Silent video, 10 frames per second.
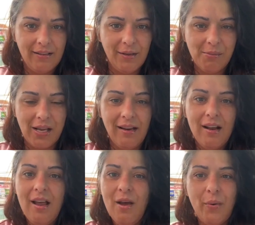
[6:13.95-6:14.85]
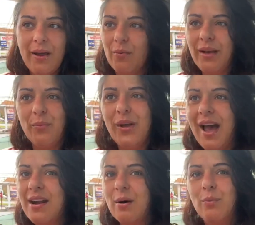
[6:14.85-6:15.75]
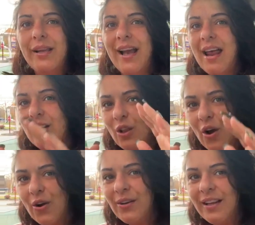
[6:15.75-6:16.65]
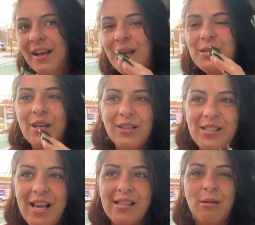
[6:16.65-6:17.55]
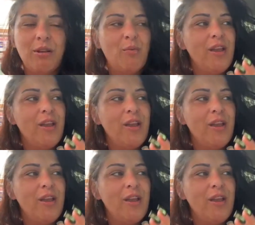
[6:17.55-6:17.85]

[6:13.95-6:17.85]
You know what I'm saying? We gotta learn to understand something.